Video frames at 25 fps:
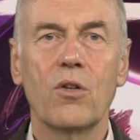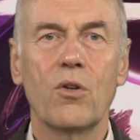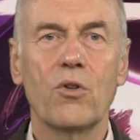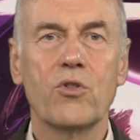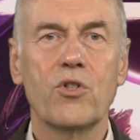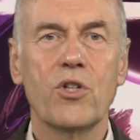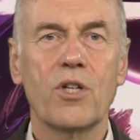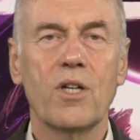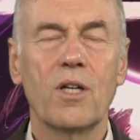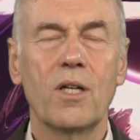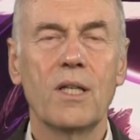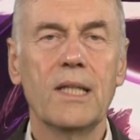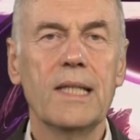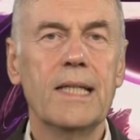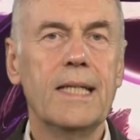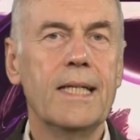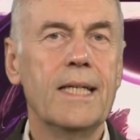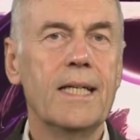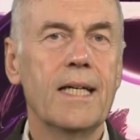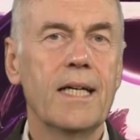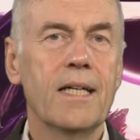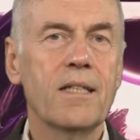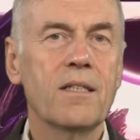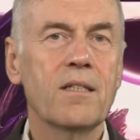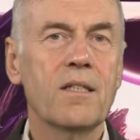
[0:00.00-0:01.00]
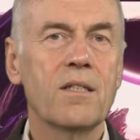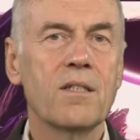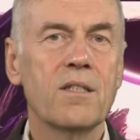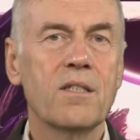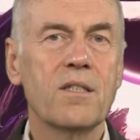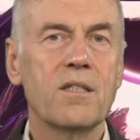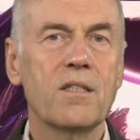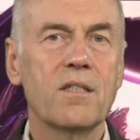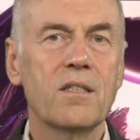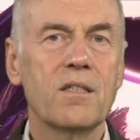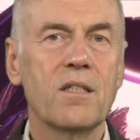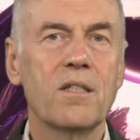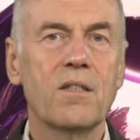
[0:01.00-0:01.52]
logical and
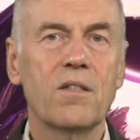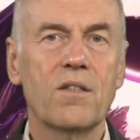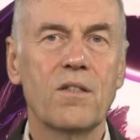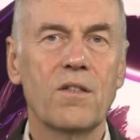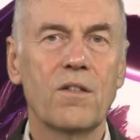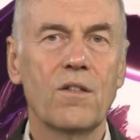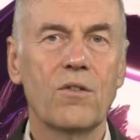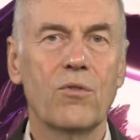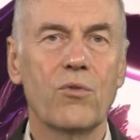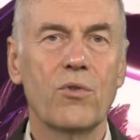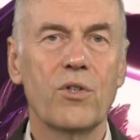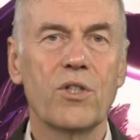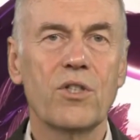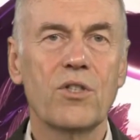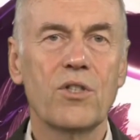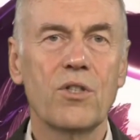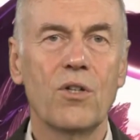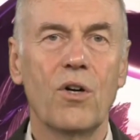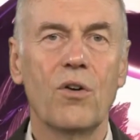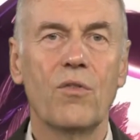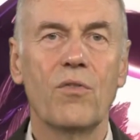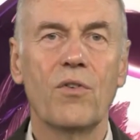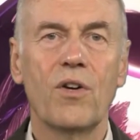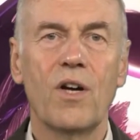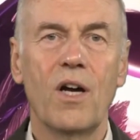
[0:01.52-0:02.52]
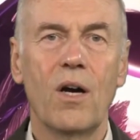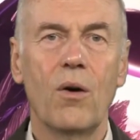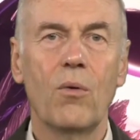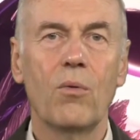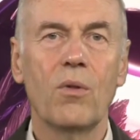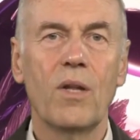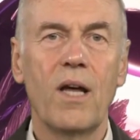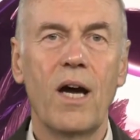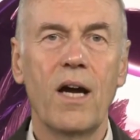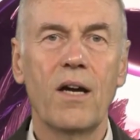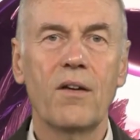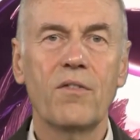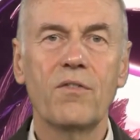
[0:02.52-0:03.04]
consistent theories of how
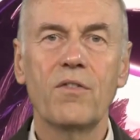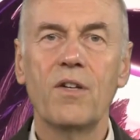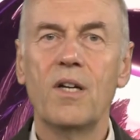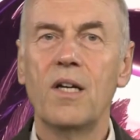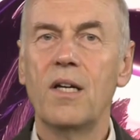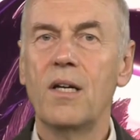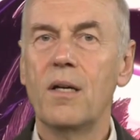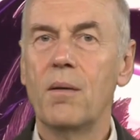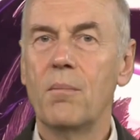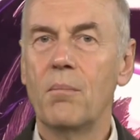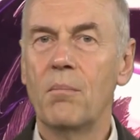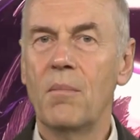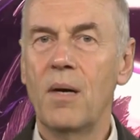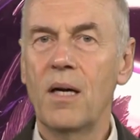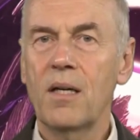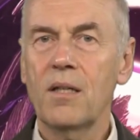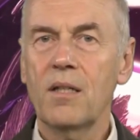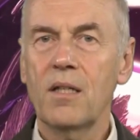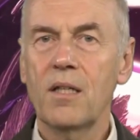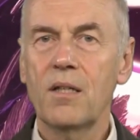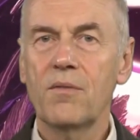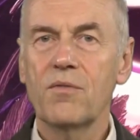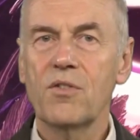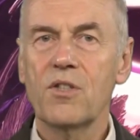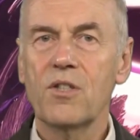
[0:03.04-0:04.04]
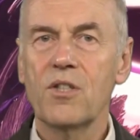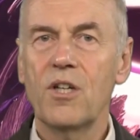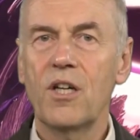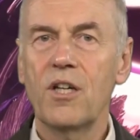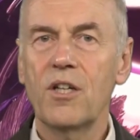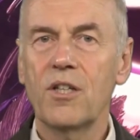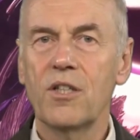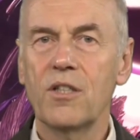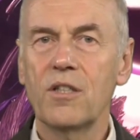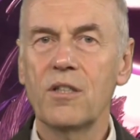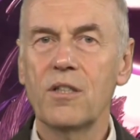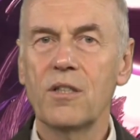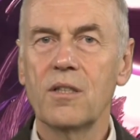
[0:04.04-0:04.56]
life might have
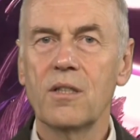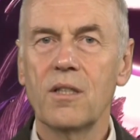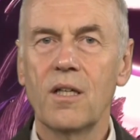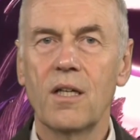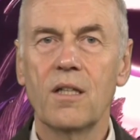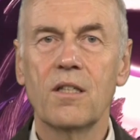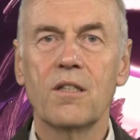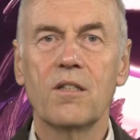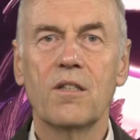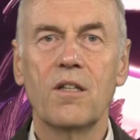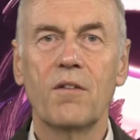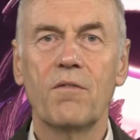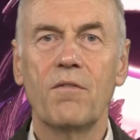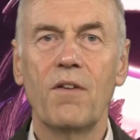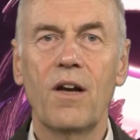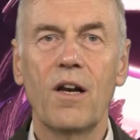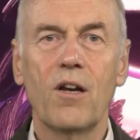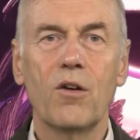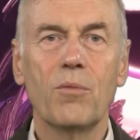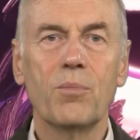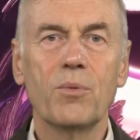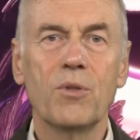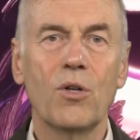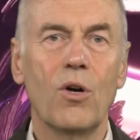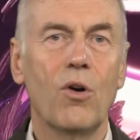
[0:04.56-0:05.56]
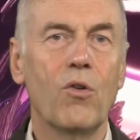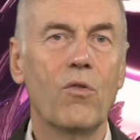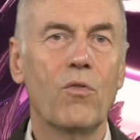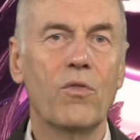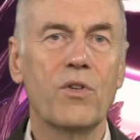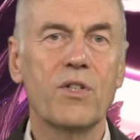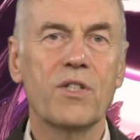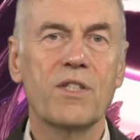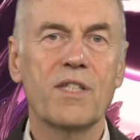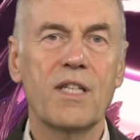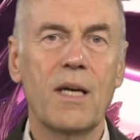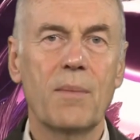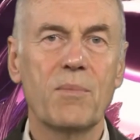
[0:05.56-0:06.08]
started and developed
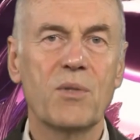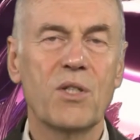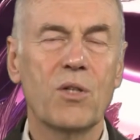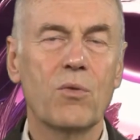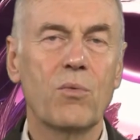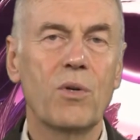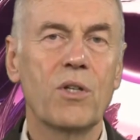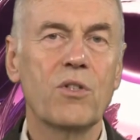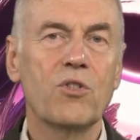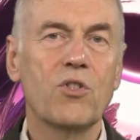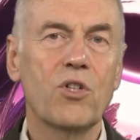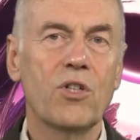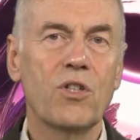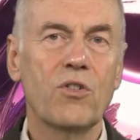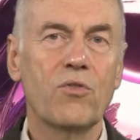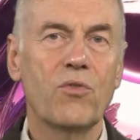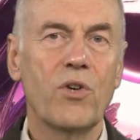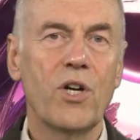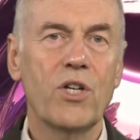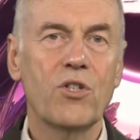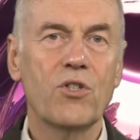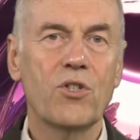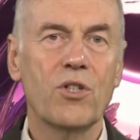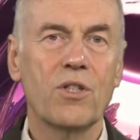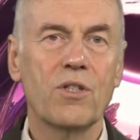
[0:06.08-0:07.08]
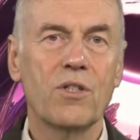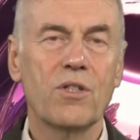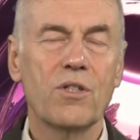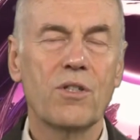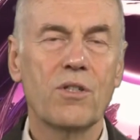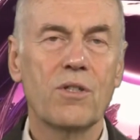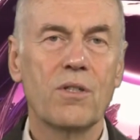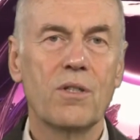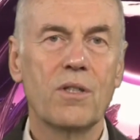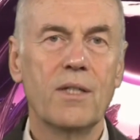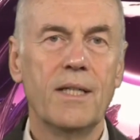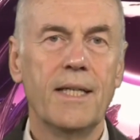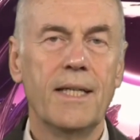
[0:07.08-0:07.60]
over subsequent
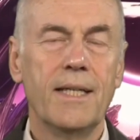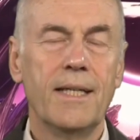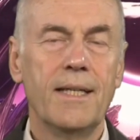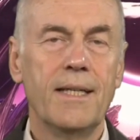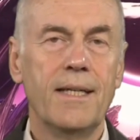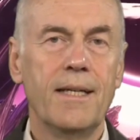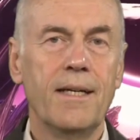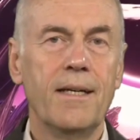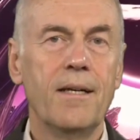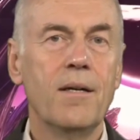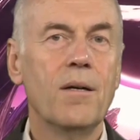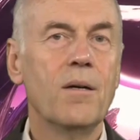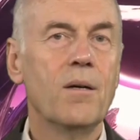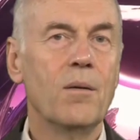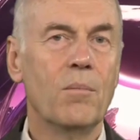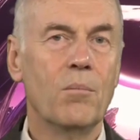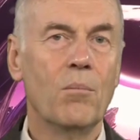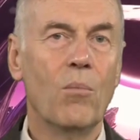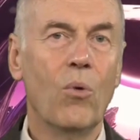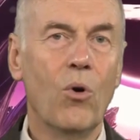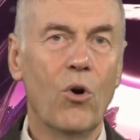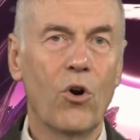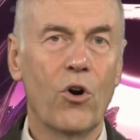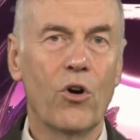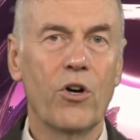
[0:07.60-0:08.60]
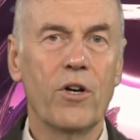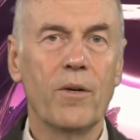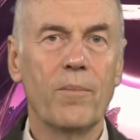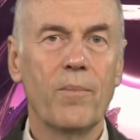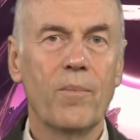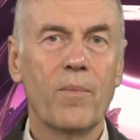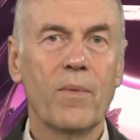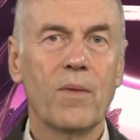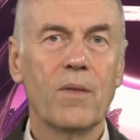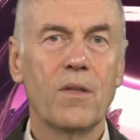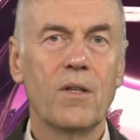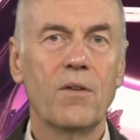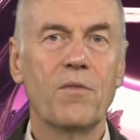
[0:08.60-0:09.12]
generations. More,
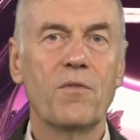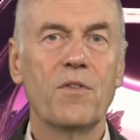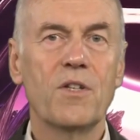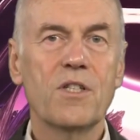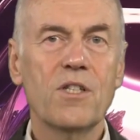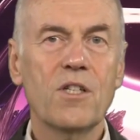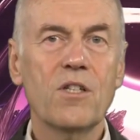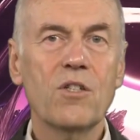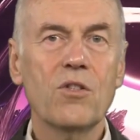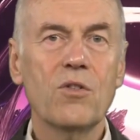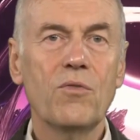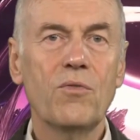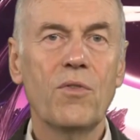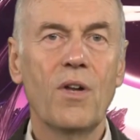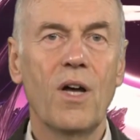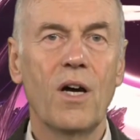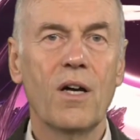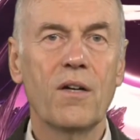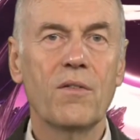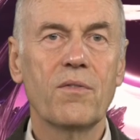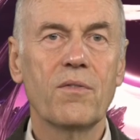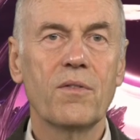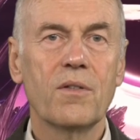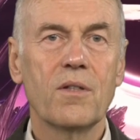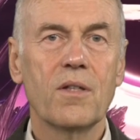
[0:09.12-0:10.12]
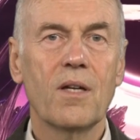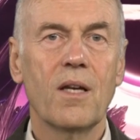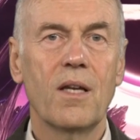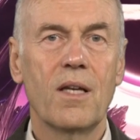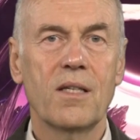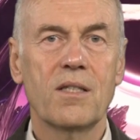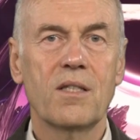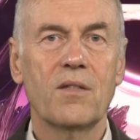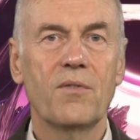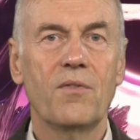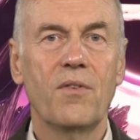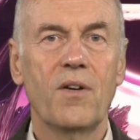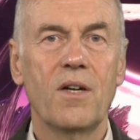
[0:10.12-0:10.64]
the physics of life
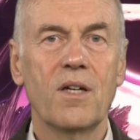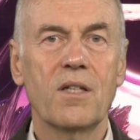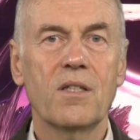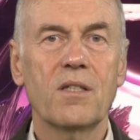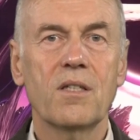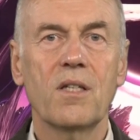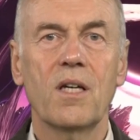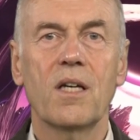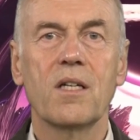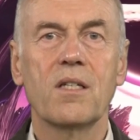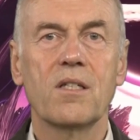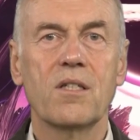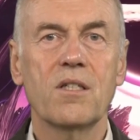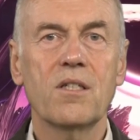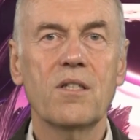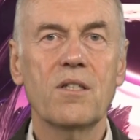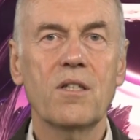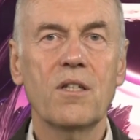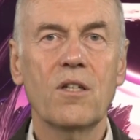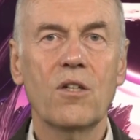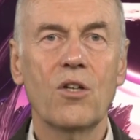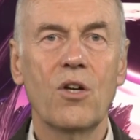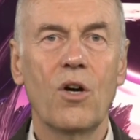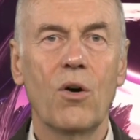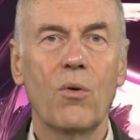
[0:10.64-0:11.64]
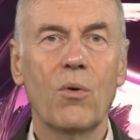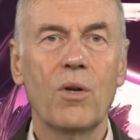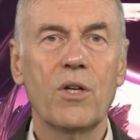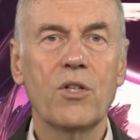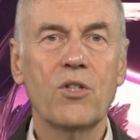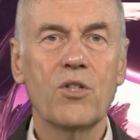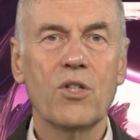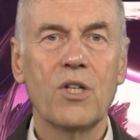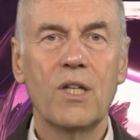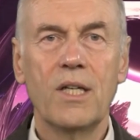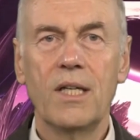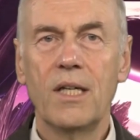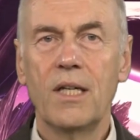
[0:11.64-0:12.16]
classifies existing
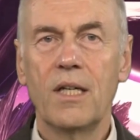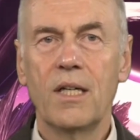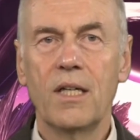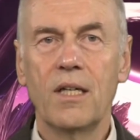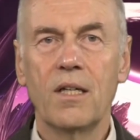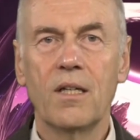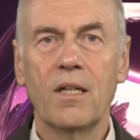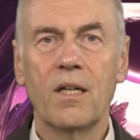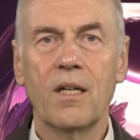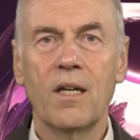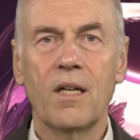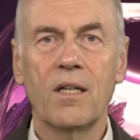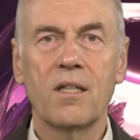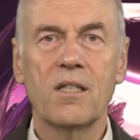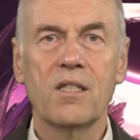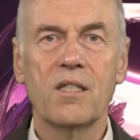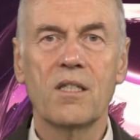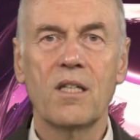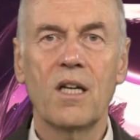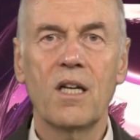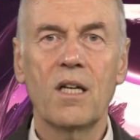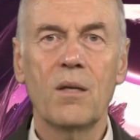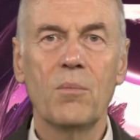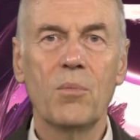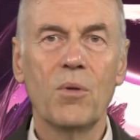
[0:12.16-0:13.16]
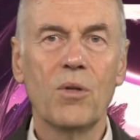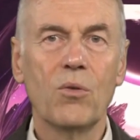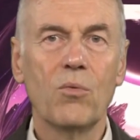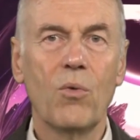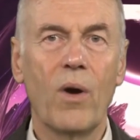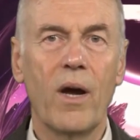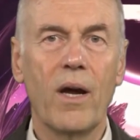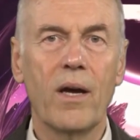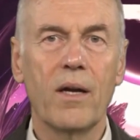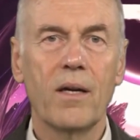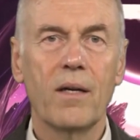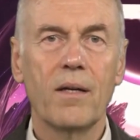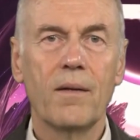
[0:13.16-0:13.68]
knowledge in an understandable
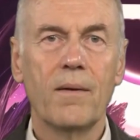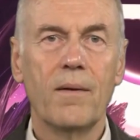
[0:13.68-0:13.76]
way.